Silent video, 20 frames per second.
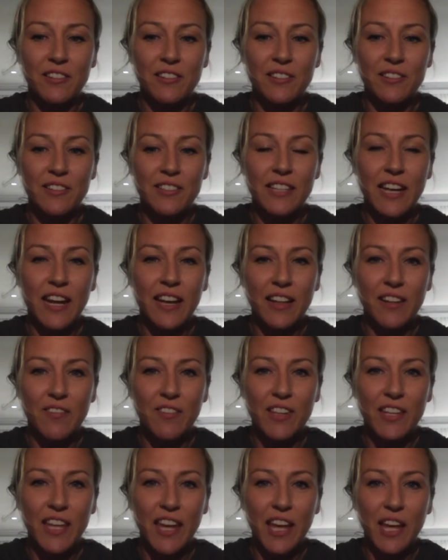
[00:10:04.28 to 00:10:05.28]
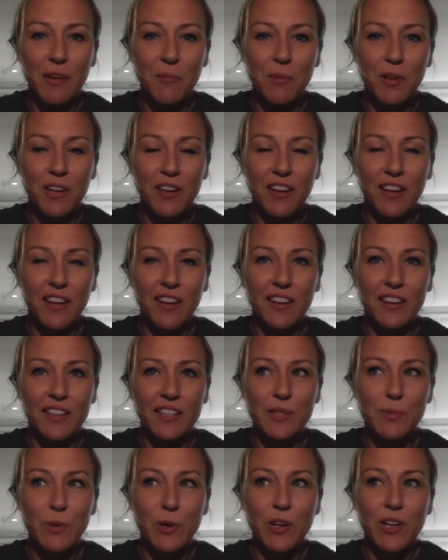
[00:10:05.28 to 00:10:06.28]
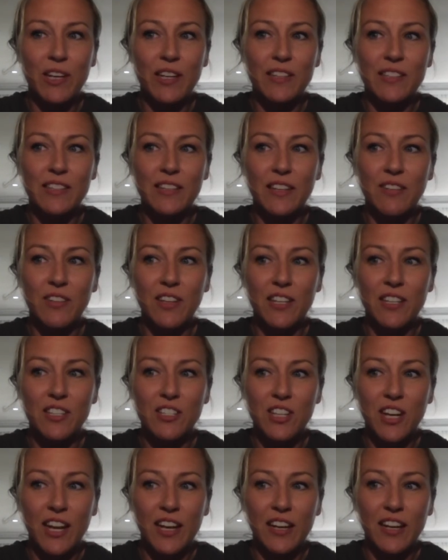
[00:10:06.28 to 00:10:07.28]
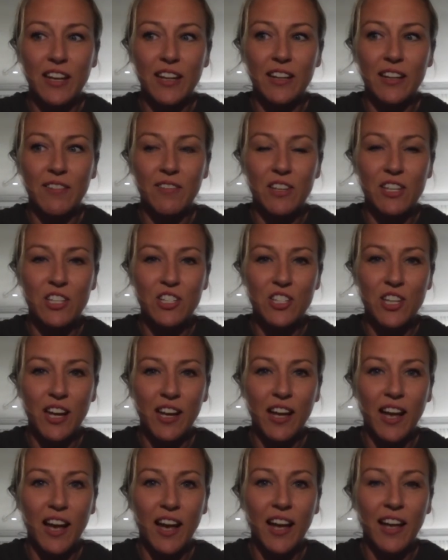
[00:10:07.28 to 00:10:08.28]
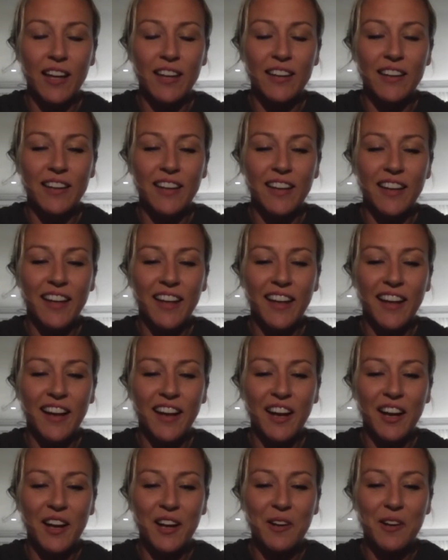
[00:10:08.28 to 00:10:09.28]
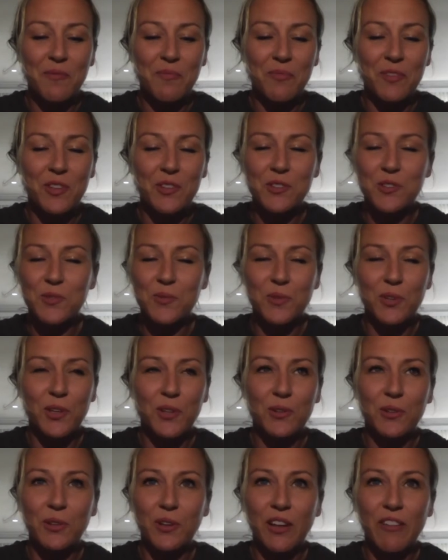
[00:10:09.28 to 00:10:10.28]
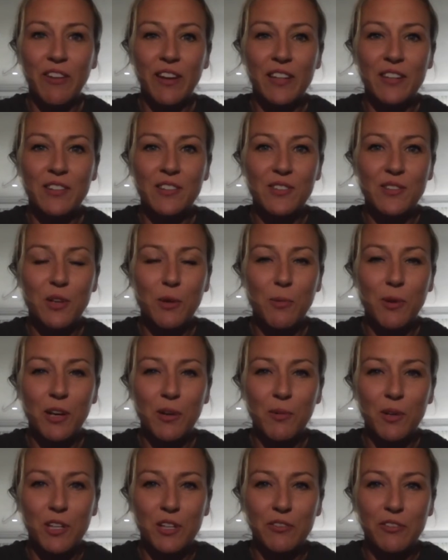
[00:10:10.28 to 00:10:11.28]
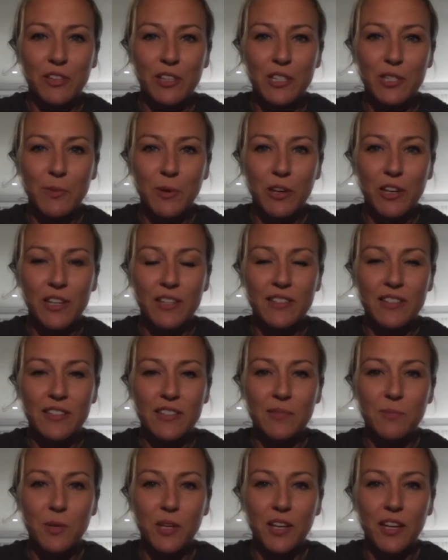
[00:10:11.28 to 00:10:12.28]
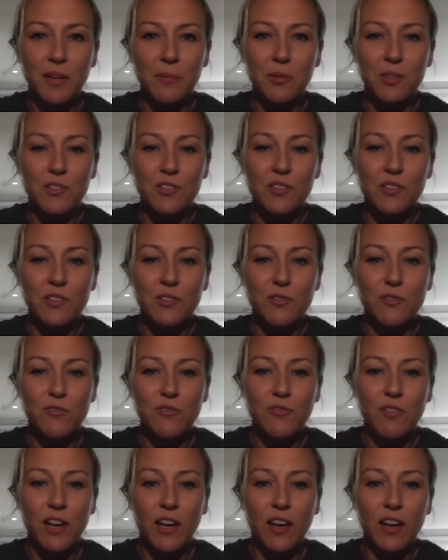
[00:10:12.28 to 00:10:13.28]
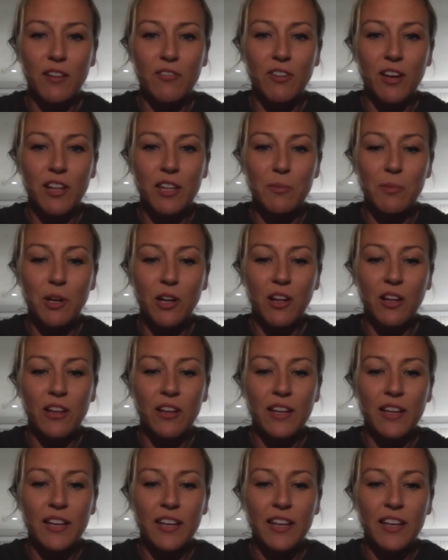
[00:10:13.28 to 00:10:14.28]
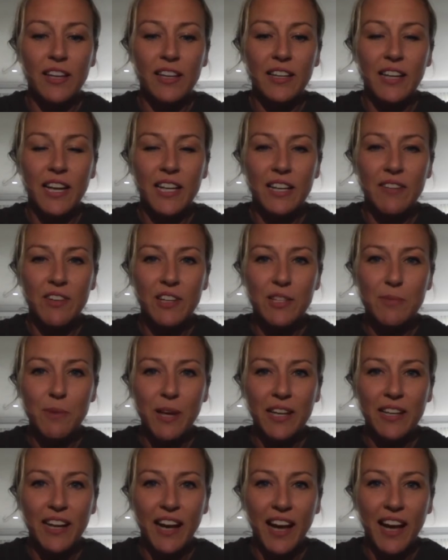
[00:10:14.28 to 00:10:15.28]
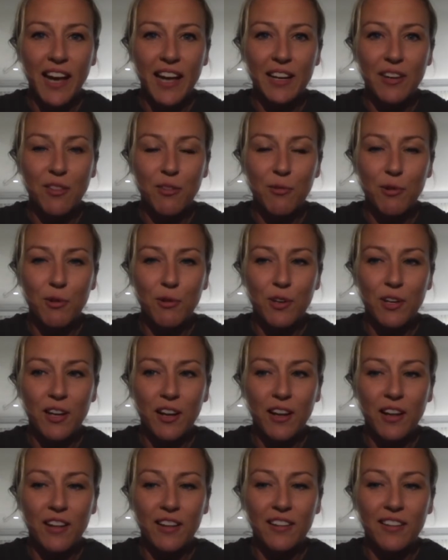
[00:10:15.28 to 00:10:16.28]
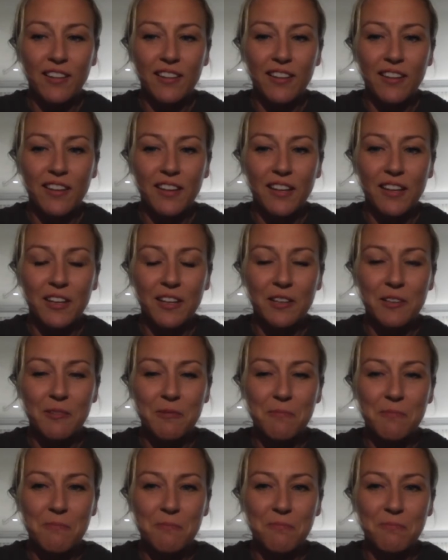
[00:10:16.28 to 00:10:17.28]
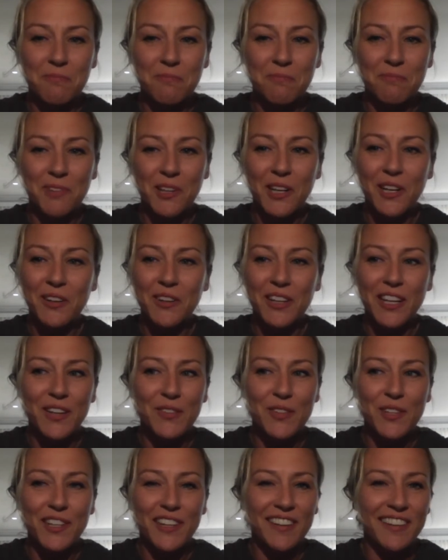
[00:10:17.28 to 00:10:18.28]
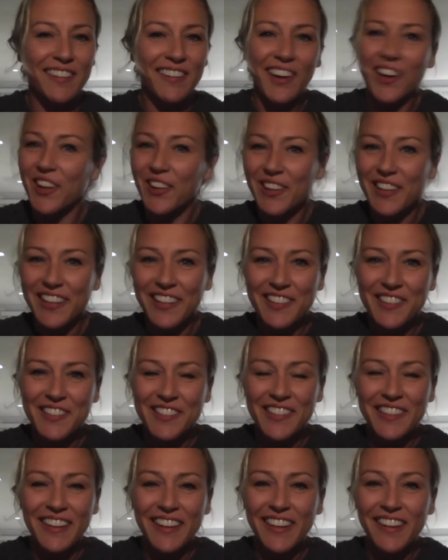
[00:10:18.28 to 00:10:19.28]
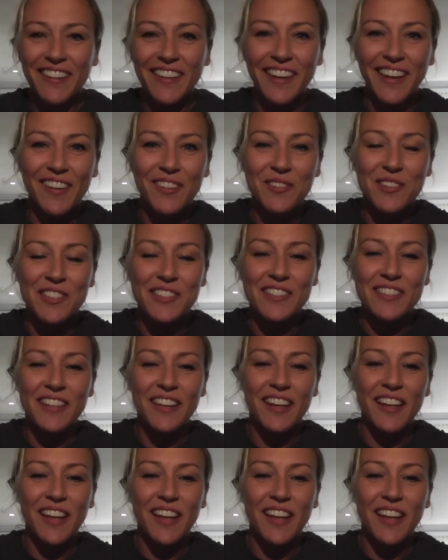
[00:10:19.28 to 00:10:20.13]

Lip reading: style of the game, and experienced living in China and living in Shanghai, and It was just really cool. I've had so many wonderful experiences being able to use volleyball kind of as my guide through it all. And even all the years in Italy, it was